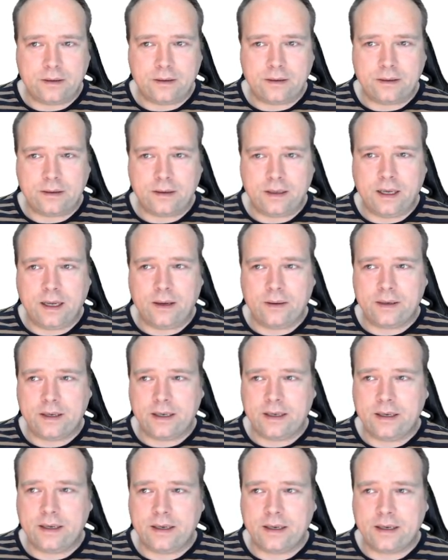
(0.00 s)

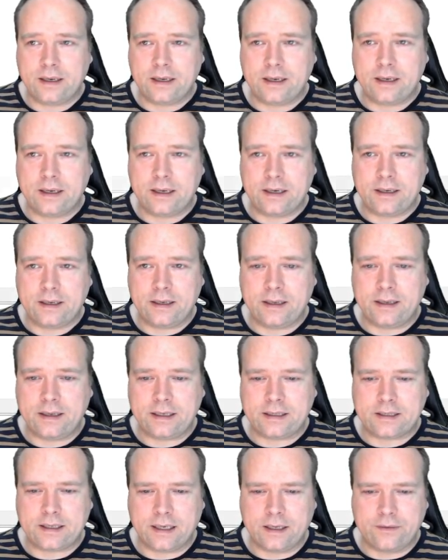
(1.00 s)
Okay, then I can get that.
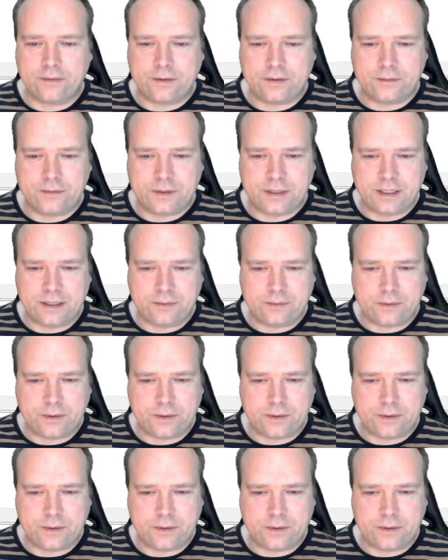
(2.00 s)
That's kind of a receipt.